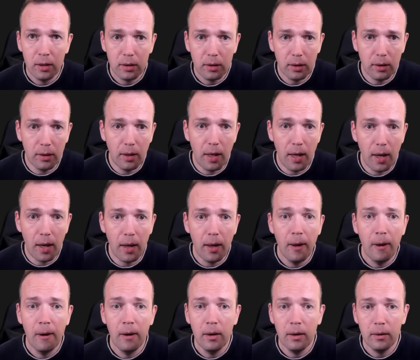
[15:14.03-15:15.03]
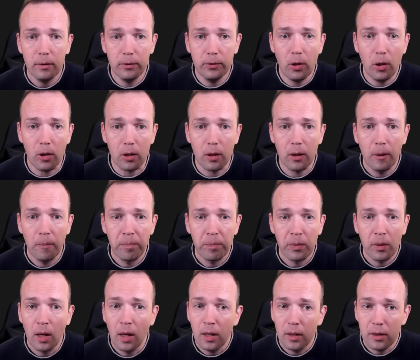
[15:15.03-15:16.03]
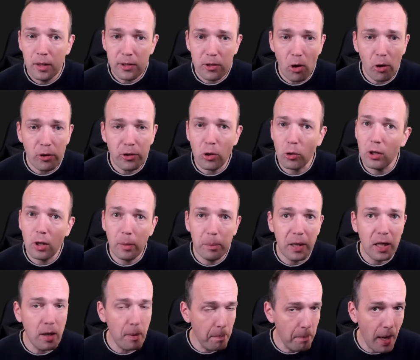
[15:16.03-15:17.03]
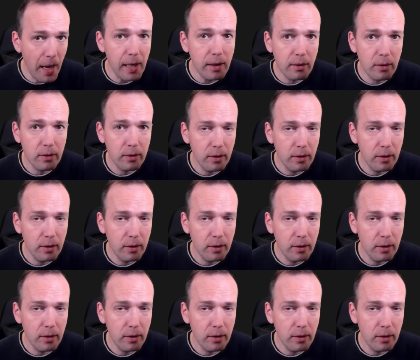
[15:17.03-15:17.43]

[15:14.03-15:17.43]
the rook. This also could have been a mate,